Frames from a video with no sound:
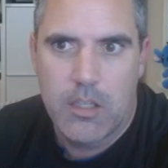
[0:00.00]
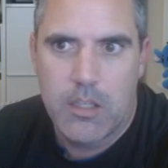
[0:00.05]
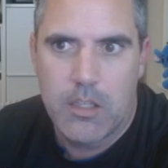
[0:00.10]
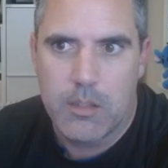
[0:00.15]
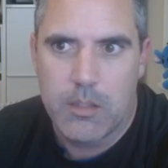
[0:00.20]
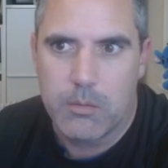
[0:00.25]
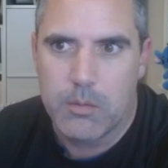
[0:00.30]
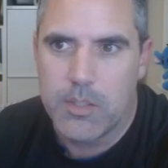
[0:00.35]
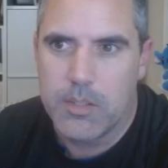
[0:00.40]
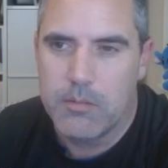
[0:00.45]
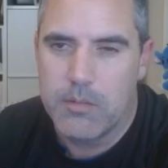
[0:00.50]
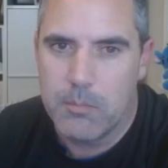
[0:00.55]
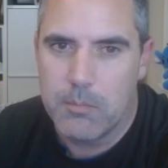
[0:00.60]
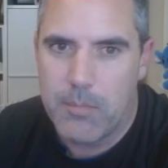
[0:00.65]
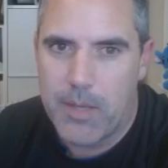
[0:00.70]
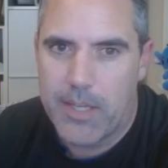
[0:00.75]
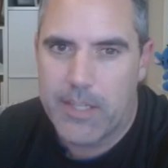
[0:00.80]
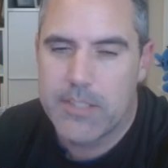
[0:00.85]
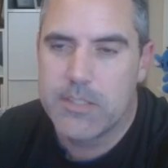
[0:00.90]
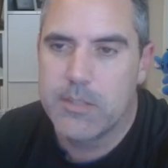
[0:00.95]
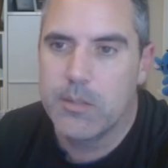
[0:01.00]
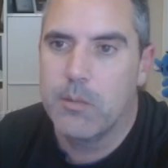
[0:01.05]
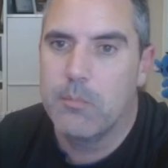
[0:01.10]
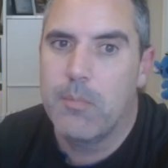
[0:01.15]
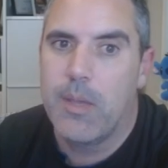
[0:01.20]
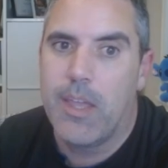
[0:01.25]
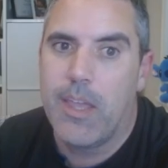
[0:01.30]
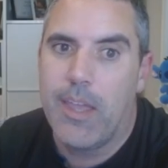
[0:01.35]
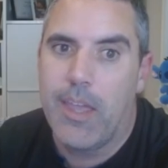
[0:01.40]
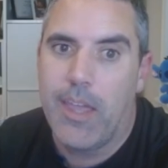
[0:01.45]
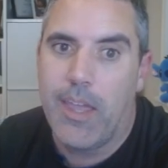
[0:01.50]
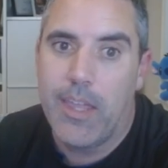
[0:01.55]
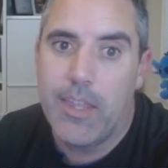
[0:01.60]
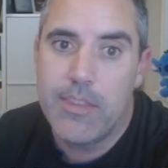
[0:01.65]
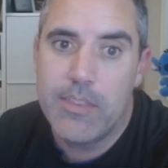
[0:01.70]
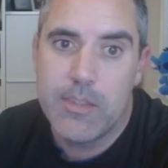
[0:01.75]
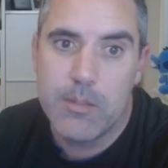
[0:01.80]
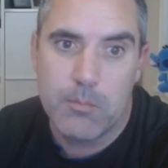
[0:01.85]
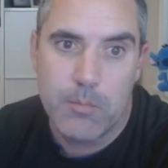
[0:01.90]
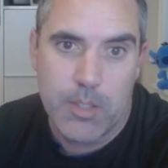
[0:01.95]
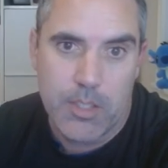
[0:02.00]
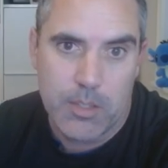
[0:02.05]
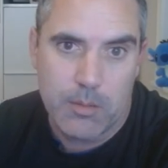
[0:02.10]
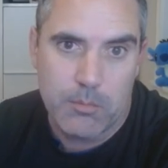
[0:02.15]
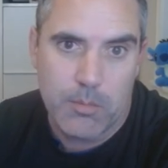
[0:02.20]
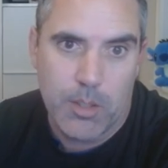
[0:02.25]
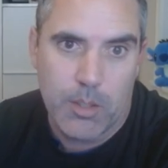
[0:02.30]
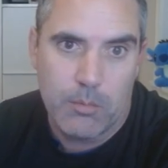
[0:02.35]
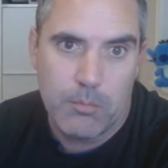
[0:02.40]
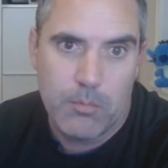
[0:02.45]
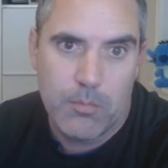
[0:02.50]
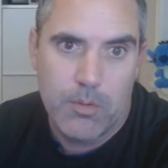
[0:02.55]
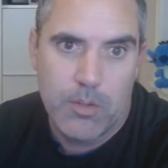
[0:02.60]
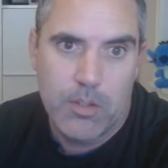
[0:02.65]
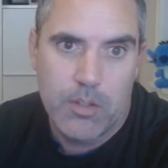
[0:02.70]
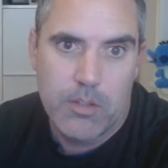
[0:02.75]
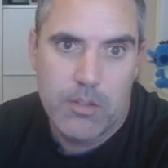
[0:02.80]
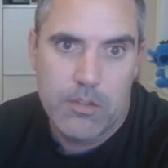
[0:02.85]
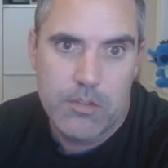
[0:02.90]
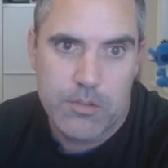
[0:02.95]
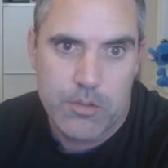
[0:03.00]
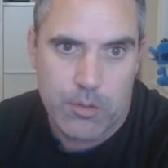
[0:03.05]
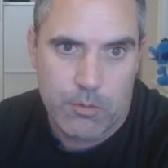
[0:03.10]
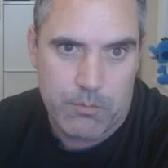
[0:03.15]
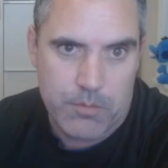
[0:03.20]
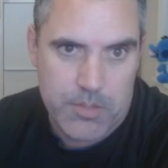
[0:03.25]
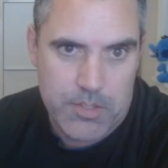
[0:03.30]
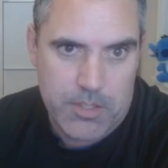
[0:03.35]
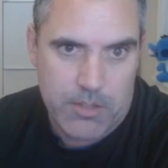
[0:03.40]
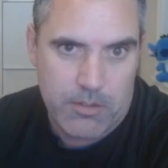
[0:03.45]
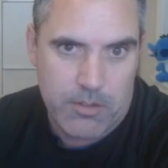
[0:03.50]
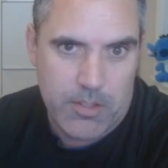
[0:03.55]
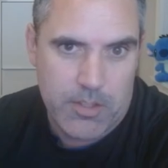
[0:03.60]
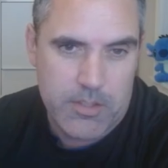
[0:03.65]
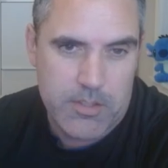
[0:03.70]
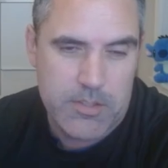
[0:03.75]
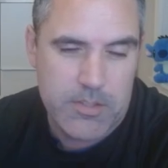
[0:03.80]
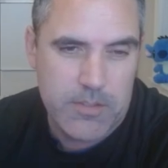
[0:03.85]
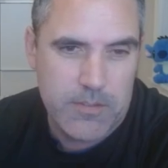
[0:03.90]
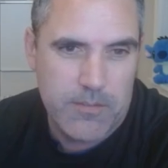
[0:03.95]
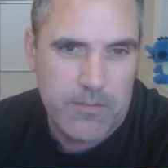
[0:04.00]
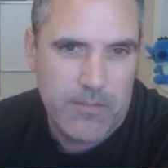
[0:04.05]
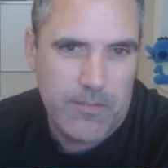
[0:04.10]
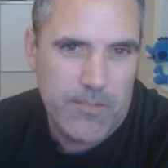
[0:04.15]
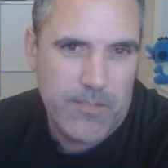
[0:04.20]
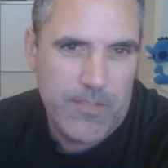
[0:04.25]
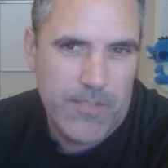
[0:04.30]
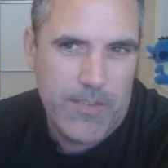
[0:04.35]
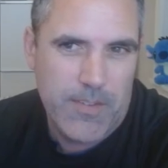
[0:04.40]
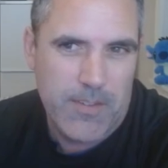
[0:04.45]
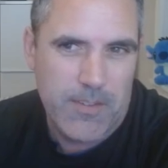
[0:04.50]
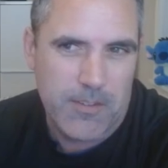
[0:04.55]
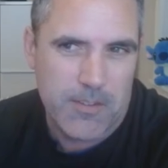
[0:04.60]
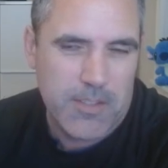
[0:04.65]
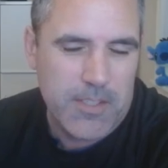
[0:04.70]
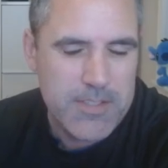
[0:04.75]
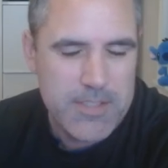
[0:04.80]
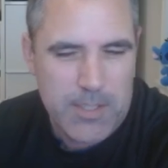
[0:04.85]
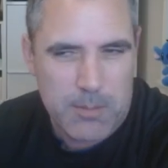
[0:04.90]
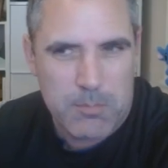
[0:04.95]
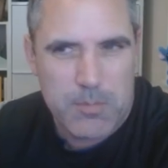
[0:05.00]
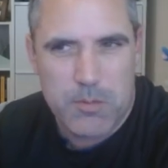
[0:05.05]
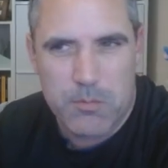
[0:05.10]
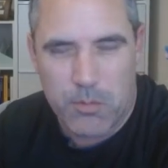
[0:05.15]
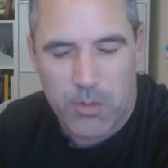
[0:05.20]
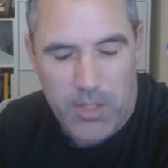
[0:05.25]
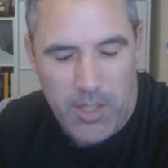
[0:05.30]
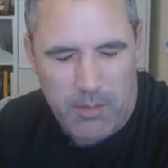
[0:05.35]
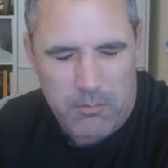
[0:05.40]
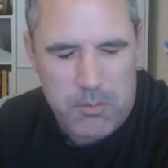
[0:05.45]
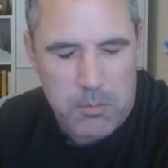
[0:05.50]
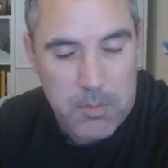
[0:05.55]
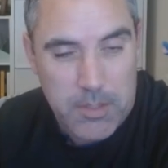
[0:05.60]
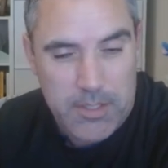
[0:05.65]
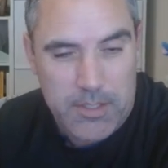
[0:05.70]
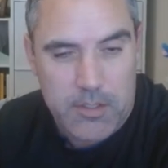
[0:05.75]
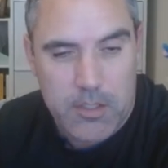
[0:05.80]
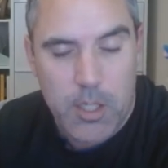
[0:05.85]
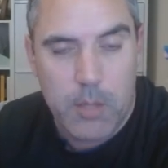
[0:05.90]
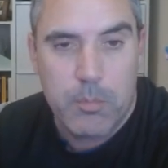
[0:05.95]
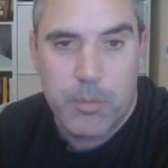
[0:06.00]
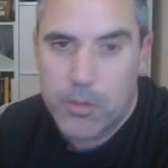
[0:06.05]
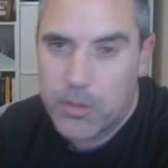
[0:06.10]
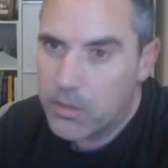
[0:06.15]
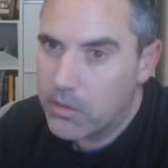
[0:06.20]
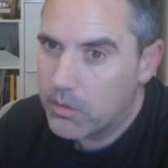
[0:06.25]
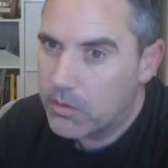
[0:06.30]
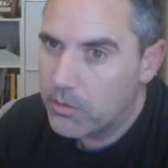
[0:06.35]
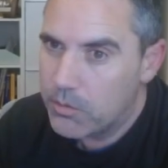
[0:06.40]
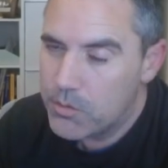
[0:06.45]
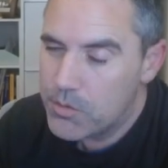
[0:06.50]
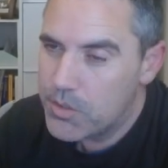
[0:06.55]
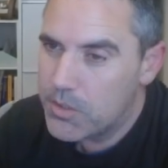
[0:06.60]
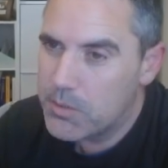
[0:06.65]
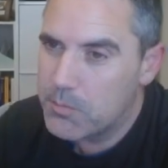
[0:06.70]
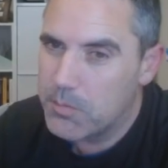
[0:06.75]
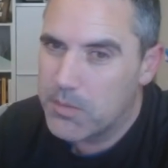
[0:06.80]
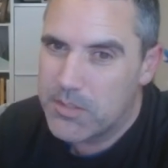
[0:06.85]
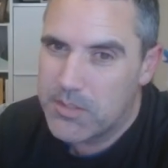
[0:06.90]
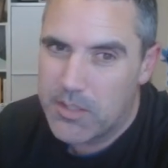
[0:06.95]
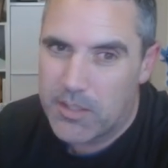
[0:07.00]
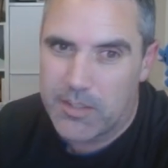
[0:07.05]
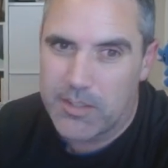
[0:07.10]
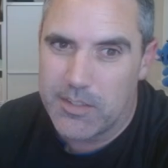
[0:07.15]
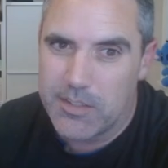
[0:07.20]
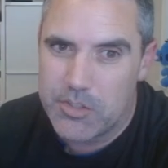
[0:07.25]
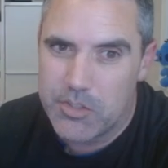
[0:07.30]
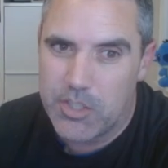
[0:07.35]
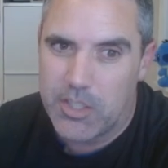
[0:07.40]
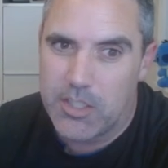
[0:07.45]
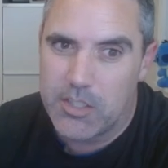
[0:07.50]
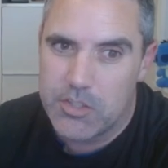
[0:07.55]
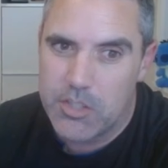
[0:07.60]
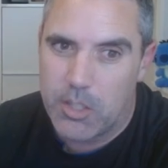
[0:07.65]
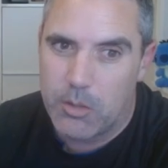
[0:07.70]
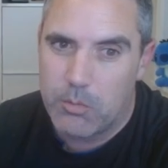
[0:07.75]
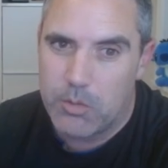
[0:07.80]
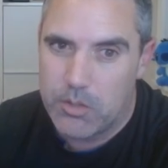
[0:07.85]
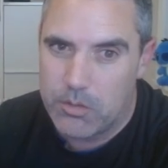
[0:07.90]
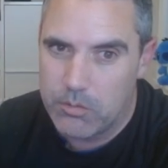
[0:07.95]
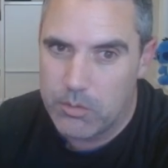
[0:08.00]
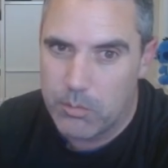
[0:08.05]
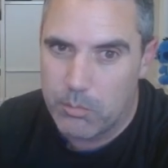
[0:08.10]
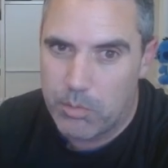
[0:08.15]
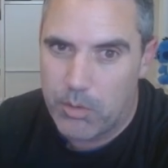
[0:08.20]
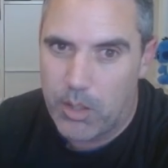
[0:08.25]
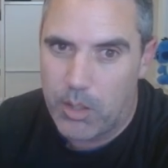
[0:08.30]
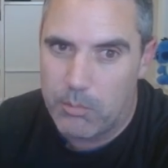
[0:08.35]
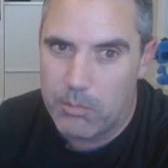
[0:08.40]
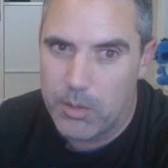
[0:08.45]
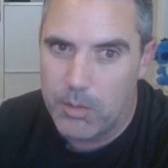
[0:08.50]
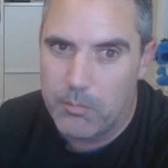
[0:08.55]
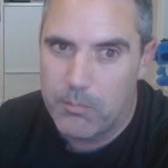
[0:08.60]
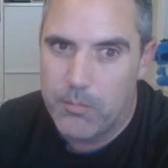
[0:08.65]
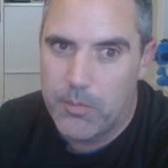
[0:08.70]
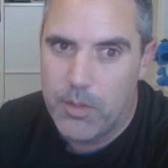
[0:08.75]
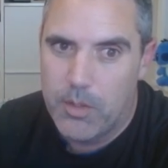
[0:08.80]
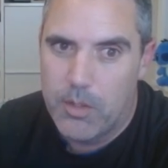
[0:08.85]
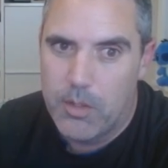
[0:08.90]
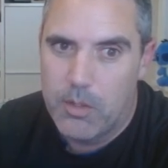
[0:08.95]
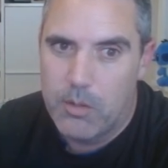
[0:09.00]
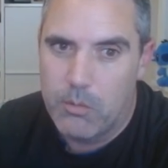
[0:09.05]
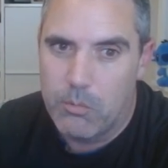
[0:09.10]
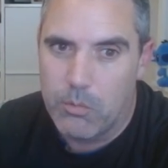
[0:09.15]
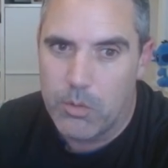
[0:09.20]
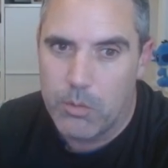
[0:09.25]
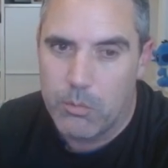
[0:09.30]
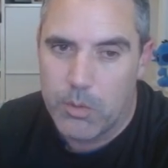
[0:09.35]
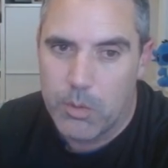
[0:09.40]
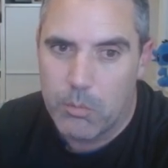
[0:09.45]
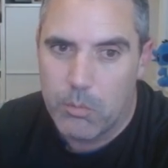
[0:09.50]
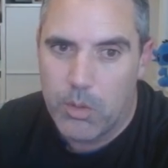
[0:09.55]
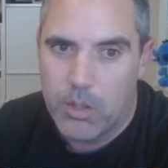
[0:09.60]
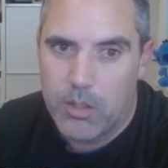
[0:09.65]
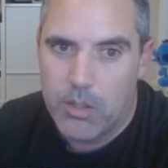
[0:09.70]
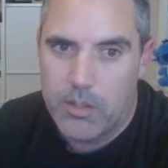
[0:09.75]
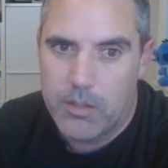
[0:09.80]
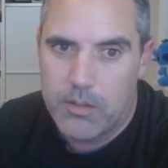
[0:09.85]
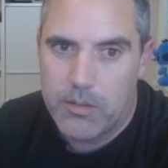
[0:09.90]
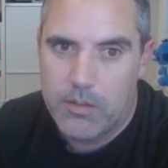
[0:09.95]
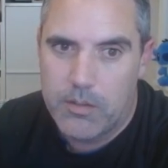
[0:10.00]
That would give the maximum and the minimum surface areas. Okay, so that means we're going to have to make a couple conclusions, but it's not going to change how we do the problem. What do we want?